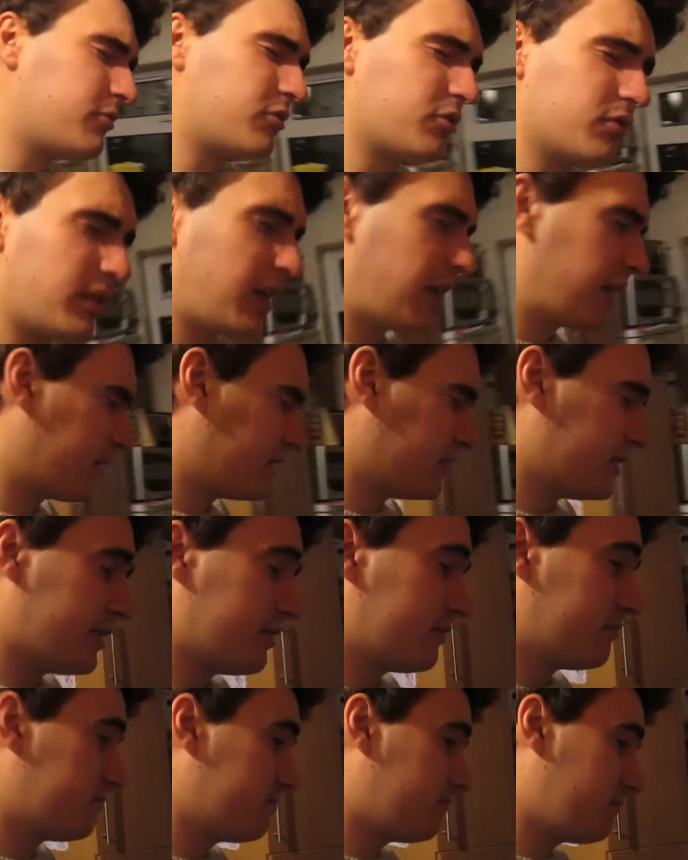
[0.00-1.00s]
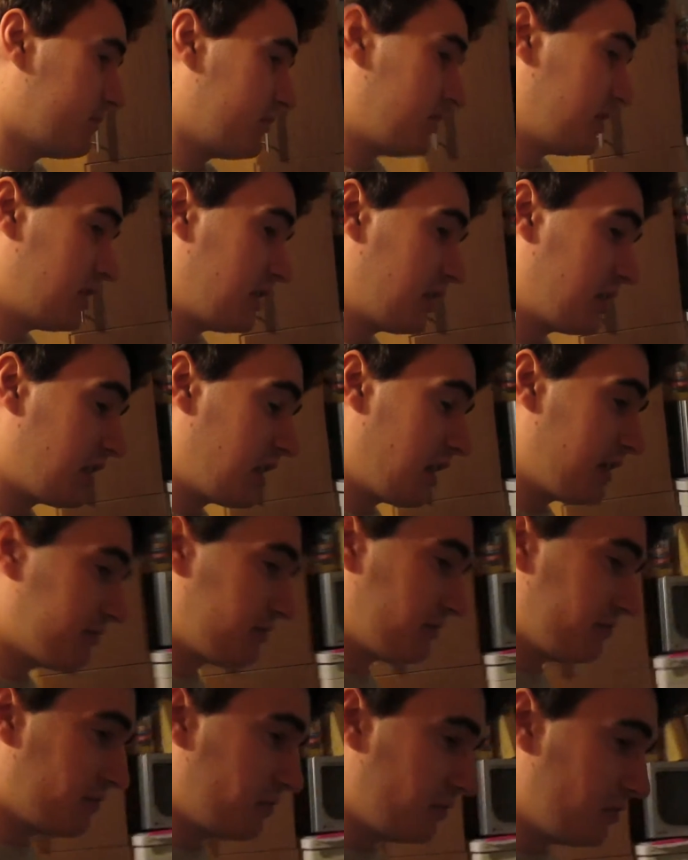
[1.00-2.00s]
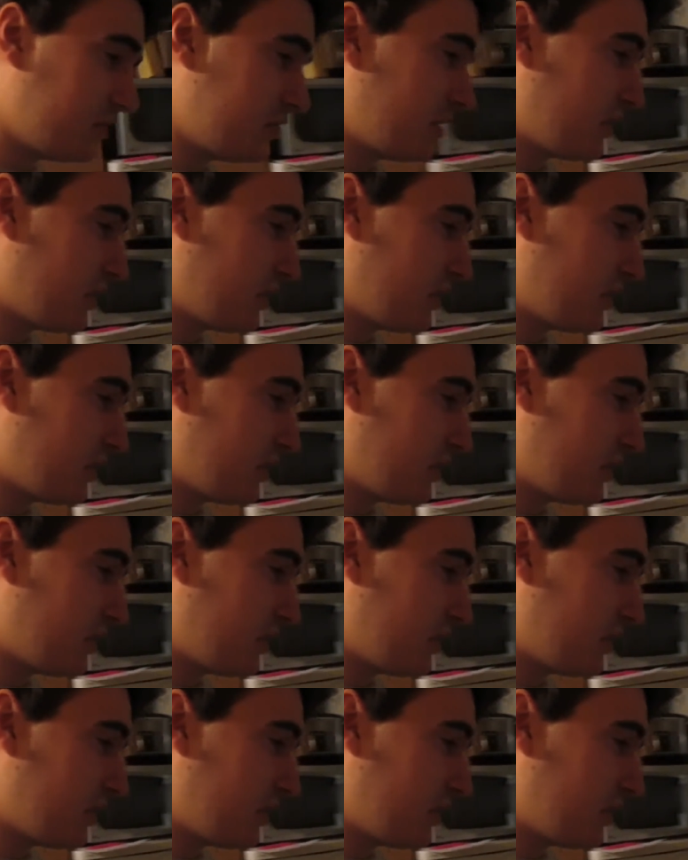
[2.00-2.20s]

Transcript: so knackered now. I'm gonna have some food and